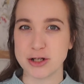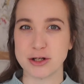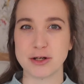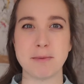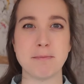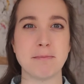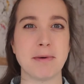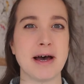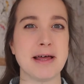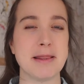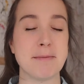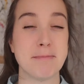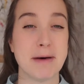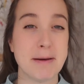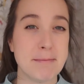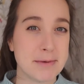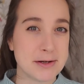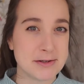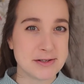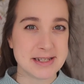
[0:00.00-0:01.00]
you can buy the
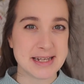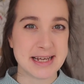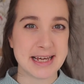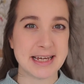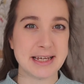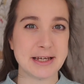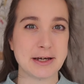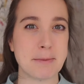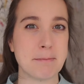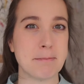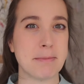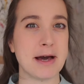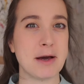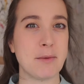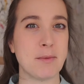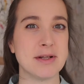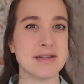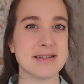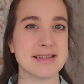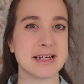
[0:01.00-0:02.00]
bumbo seat, you can buy
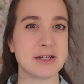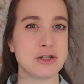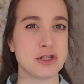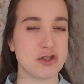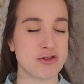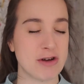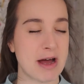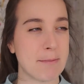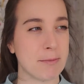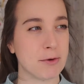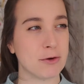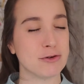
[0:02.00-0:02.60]
ones that you strap